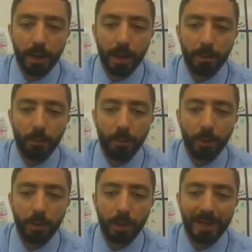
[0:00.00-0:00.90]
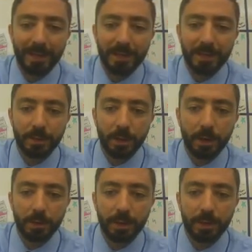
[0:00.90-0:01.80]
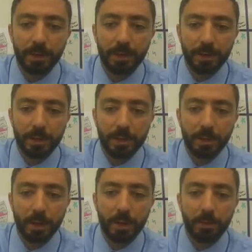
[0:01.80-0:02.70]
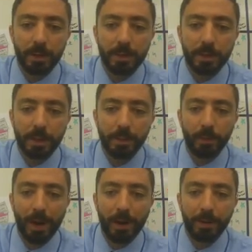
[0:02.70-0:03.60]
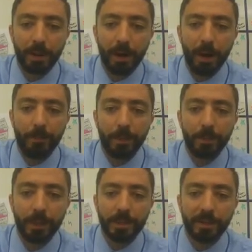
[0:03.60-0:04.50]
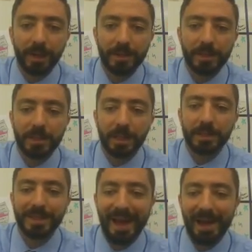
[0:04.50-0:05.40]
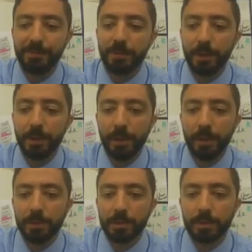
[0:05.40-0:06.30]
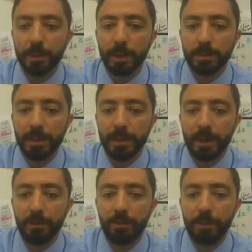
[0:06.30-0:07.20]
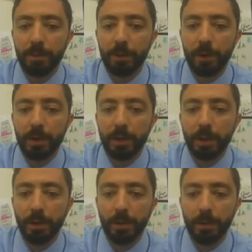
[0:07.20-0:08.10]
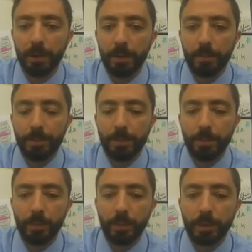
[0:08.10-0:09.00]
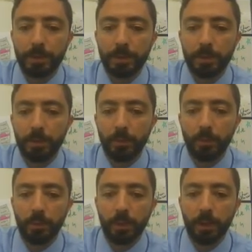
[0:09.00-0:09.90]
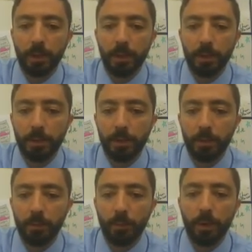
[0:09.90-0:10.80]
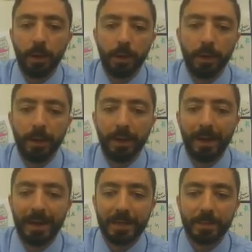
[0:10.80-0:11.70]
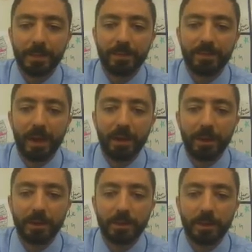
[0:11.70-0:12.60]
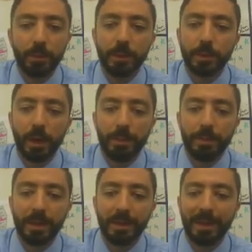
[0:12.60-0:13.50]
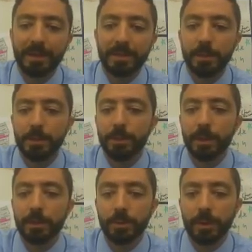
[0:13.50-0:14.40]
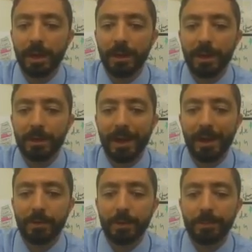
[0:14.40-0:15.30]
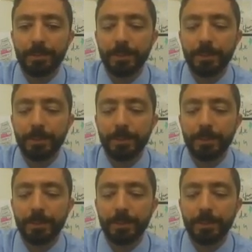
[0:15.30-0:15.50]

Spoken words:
I want to look at the 0. The 0 is going to be rounded up because I've got a 6 after it, so this becomes negative 30.11 as my final answer, and we drop that last digit because we're not allowed to have it.